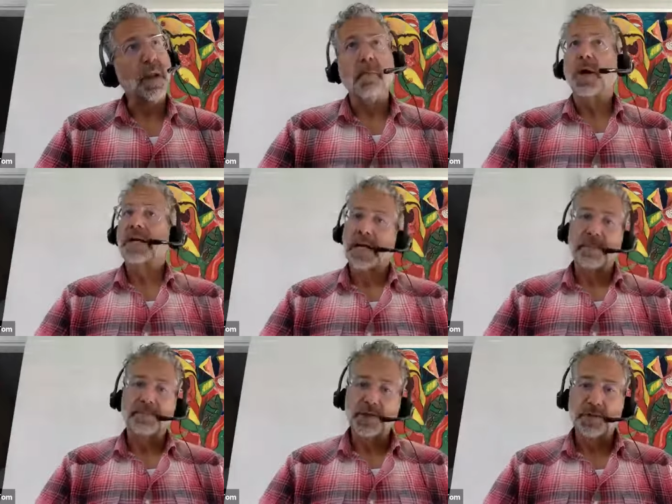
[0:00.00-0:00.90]
market
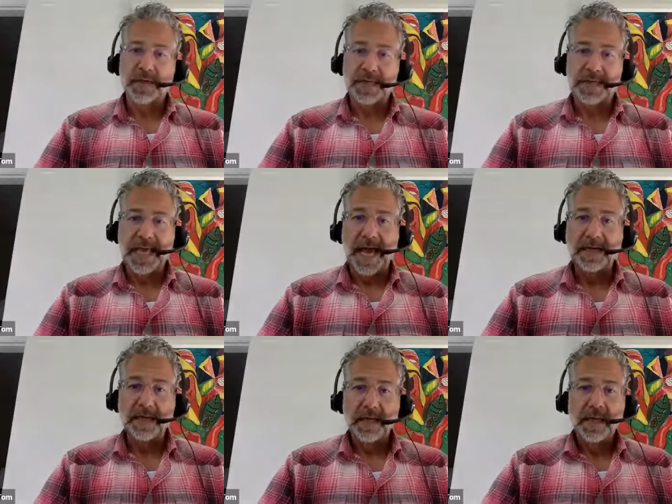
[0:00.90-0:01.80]
opportunity yet
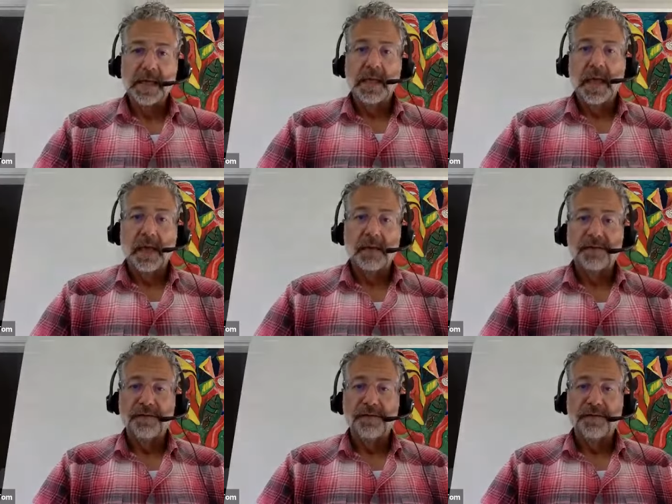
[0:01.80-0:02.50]
uh,